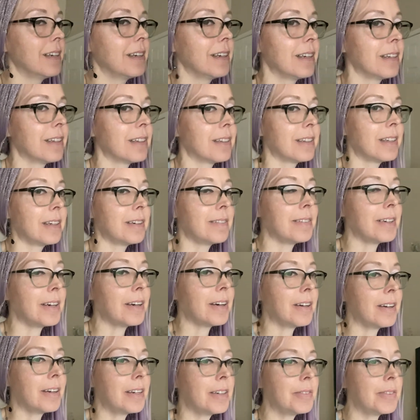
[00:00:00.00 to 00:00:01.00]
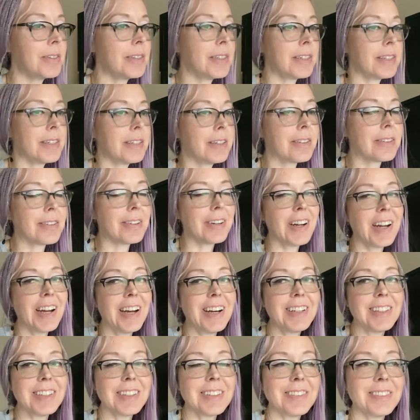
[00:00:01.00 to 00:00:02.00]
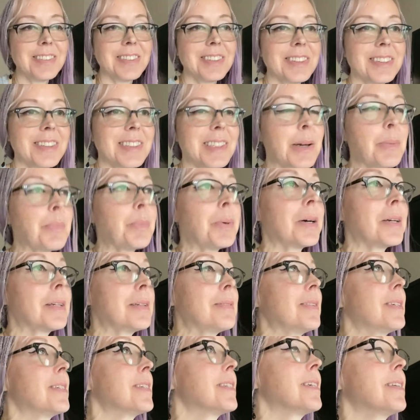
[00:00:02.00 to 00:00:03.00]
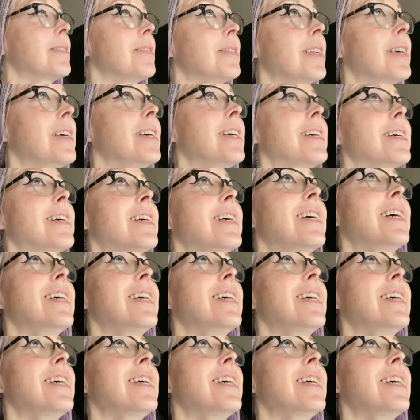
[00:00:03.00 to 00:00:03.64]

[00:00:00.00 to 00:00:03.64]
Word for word: He'll love you hard, but then he'll growl if you step on him or something.